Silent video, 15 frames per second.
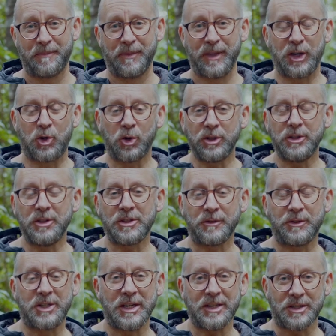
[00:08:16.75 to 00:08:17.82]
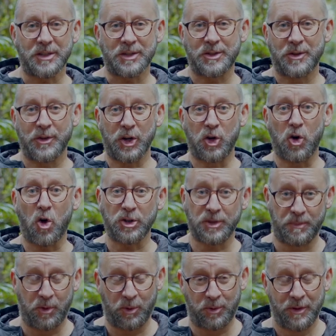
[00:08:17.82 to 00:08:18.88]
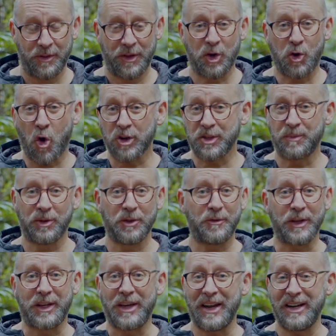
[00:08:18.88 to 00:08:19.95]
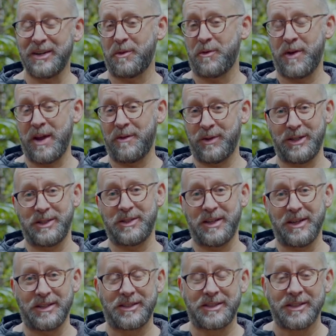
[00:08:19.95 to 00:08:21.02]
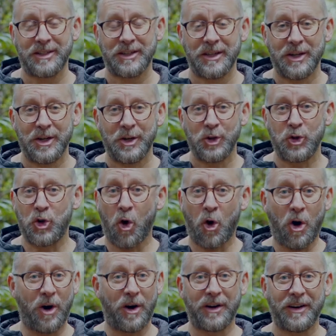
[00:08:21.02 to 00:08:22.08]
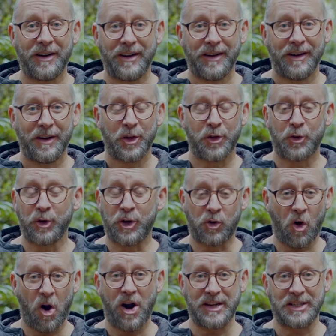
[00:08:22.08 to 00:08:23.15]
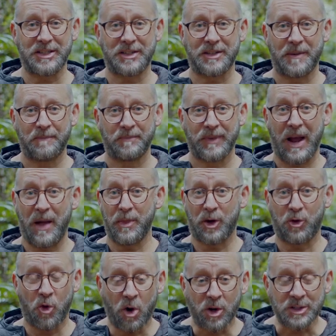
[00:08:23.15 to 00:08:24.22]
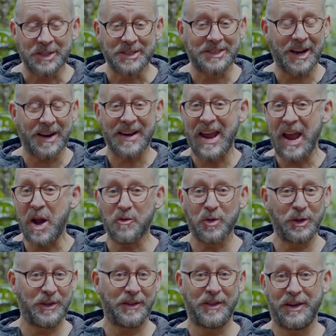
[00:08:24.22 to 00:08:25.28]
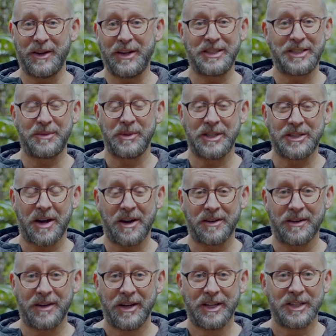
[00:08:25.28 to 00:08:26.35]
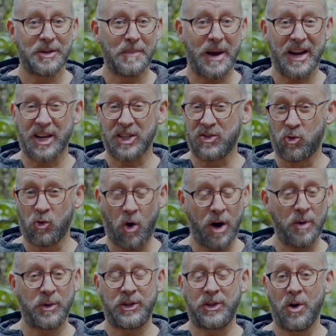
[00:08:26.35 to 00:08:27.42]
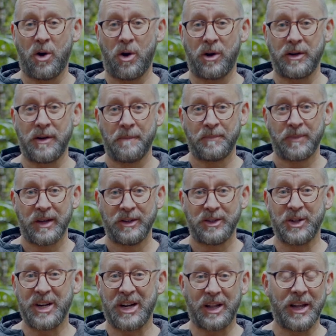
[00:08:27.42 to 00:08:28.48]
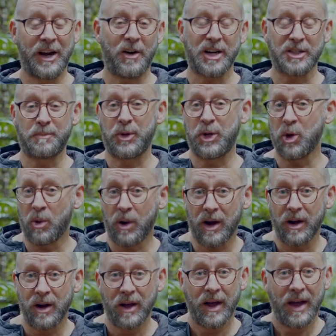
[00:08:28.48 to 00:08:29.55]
The good news of Jesus, the gospel of the kingdom of heaven is this: God, through Christ and the cross, has done everything that needs to be done to make us right with God, to declare us pure